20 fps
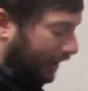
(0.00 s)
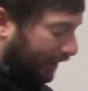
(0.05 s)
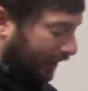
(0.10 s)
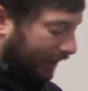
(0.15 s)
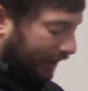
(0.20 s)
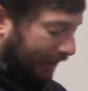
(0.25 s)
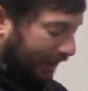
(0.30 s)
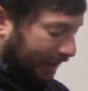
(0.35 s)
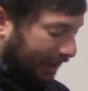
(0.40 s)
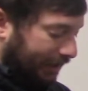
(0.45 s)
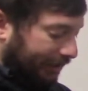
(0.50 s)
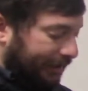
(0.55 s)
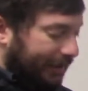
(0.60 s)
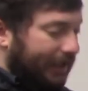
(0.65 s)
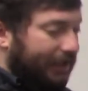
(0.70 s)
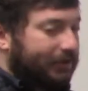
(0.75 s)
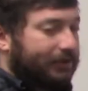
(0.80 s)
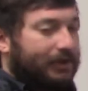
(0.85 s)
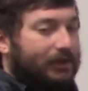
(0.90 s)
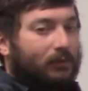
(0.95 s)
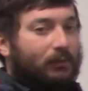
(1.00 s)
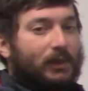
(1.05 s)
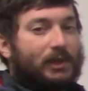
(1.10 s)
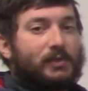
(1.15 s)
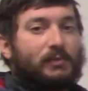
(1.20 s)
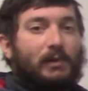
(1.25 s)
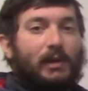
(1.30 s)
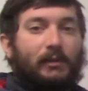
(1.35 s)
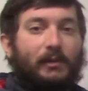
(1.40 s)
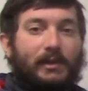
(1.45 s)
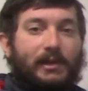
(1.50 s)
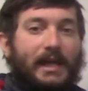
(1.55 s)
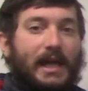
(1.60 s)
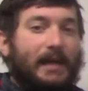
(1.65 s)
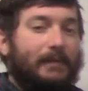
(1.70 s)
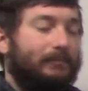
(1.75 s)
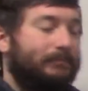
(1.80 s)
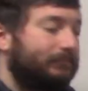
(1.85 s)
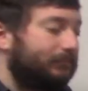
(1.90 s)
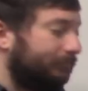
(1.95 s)
And the calculator works well with
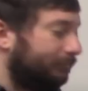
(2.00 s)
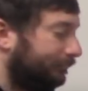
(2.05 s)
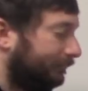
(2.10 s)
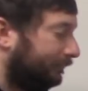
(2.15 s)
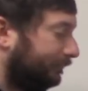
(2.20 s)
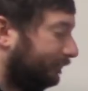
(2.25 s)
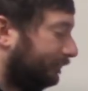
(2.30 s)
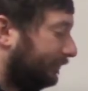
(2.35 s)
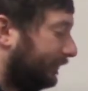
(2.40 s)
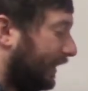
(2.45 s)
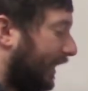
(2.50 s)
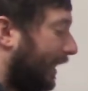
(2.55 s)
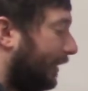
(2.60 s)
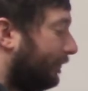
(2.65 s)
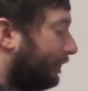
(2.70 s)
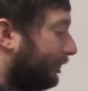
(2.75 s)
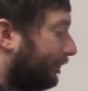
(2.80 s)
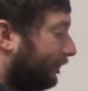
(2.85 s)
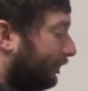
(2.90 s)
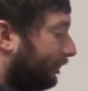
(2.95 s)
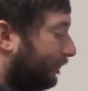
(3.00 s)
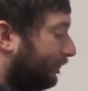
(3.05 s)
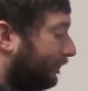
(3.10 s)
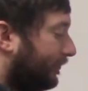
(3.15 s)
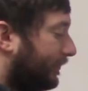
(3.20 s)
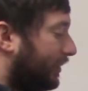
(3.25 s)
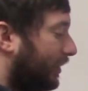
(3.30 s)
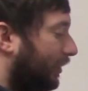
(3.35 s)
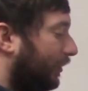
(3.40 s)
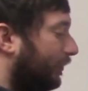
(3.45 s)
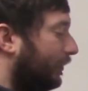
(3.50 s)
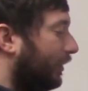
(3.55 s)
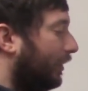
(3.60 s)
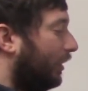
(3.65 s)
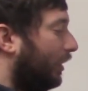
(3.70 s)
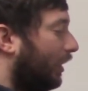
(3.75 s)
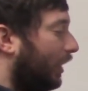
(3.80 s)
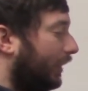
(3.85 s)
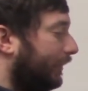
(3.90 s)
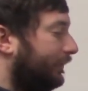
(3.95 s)
that. Okay? So
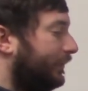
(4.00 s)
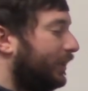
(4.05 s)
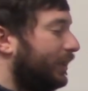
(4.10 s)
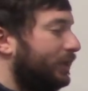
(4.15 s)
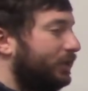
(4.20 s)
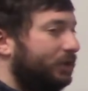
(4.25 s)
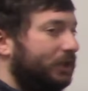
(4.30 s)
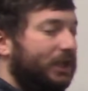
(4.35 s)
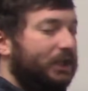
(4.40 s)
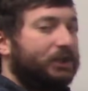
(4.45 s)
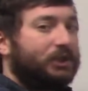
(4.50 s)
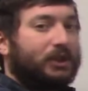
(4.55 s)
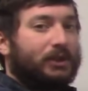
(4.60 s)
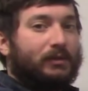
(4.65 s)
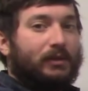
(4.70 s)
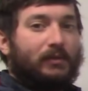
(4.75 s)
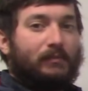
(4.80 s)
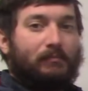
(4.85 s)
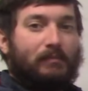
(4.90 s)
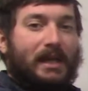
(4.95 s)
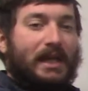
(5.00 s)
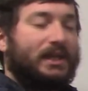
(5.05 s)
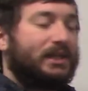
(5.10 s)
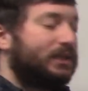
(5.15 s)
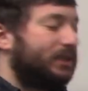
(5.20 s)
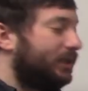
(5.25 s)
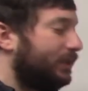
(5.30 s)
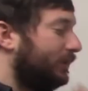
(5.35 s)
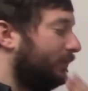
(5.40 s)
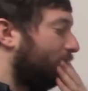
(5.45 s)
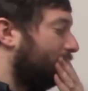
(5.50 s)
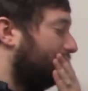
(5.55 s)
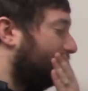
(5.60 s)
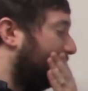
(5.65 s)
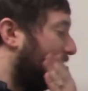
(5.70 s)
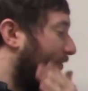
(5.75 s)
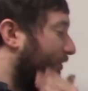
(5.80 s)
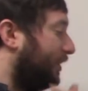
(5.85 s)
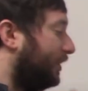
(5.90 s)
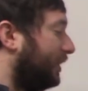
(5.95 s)
all you've done is change your base,
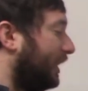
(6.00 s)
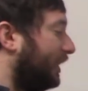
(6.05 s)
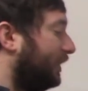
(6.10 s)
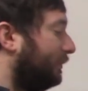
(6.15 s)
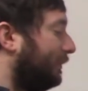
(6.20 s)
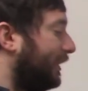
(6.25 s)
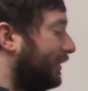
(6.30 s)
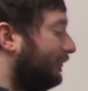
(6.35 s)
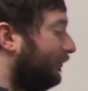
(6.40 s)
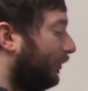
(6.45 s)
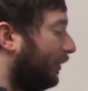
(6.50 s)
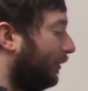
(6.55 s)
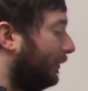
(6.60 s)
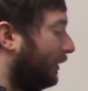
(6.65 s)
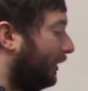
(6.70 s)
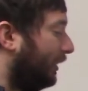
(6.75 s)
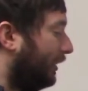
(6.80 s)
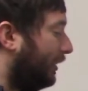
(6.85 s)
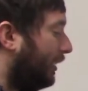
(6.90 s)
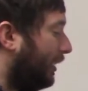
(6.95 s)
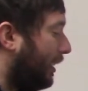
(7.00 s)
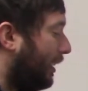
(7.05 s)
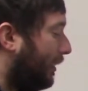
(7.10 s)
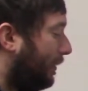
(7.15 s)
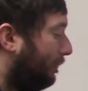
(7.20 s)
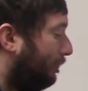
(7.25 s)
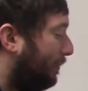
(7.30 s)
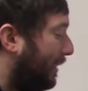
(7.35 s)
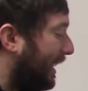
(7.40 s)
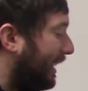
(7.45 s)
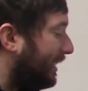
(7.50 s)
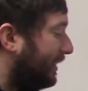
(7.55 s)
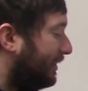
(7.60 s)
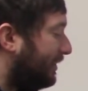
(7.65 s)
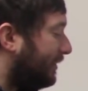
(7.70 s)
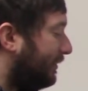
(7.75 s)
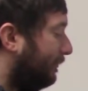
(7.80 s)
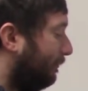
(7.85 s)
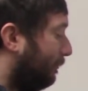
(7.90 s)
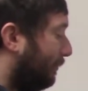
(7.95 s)
use the change of base formula.
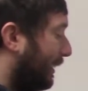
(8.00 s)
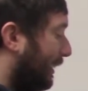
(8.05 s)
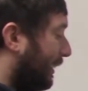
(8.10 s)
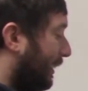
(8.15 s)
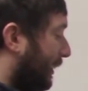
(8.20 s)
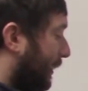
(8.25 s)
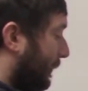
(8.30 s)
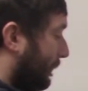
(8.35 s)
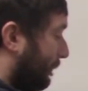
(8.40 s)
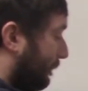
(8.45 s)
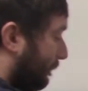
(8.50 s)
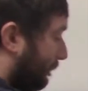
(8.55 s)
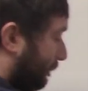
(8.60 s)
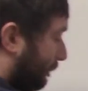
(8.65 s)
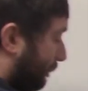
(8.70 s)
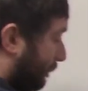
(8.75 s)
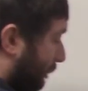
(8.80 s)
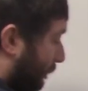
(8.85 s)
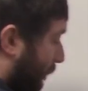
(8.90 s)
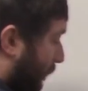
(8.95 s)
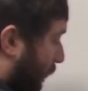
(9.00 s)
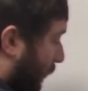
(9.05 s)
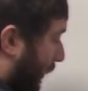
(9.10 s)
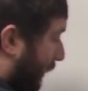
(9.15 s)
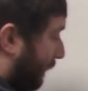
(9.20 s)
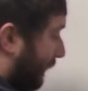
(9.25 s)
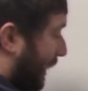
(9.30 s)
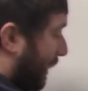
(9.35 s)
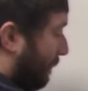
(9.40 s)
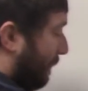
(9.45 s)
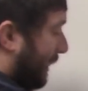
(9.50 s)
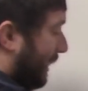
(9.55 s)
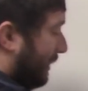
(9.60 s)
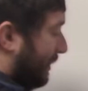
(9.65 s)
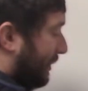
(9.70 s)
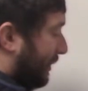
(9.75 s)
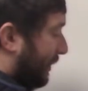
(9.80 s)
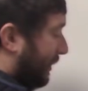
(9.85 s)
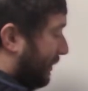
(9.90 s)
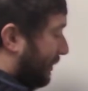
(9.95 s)
Base B, whatever that
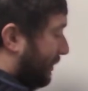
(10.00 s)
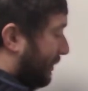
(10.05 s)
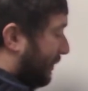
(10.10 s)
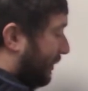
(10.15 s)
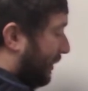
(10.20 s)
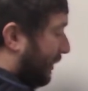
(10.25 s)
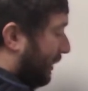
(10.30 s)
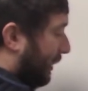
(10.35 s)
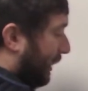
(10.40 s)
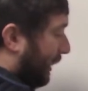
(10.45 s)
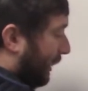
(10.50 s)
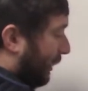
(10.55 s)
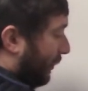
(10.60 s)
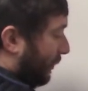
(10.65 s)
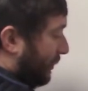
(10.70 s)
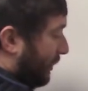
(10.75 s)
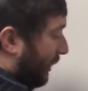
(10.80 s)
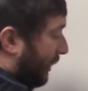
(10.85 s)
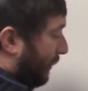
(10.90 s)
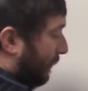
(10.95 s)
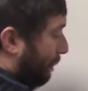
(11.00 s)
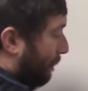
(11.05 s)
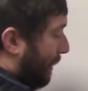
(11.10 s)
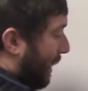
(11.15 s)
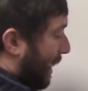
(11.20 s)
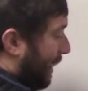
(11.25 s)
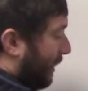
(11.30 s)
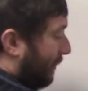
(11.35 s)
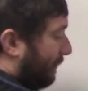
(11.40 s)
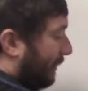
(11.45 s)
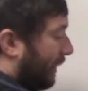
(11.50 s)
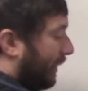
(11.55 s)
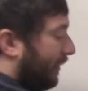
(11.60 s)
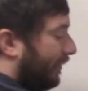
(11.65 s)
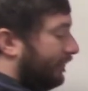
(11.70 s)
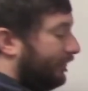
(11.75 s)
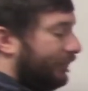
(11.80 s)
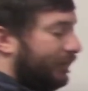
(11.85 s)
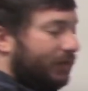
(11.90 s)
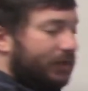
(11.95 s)
base is, it goes on the bottom
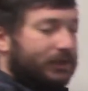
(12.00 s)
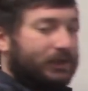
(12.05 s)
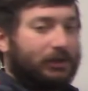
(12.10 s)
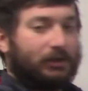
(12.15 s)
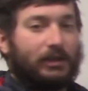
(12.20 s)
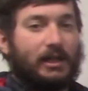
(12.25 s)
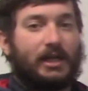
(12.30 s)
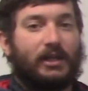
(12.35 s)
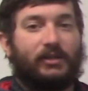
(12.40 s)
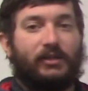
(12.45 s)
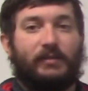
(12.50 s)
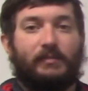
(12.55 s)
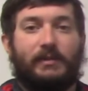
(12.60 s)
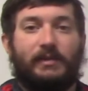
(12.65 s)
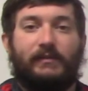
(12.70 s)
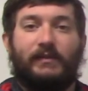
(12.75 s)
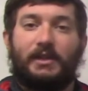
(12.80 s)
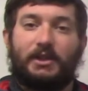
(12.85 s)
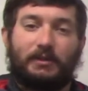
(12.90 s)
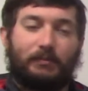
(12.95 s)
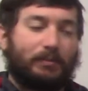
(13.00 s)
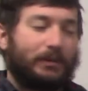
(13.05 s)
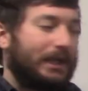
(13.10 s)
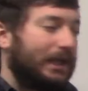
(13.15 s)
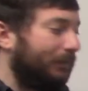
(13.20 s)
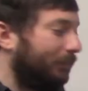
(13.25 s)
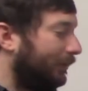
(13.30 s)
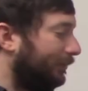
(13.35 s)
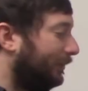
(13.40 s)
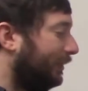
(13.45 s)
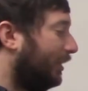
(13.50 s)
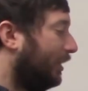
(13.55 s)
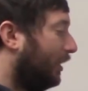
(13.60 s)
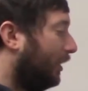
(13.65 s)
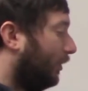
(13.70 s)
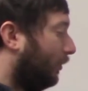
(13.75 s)
of your logarithm division problem.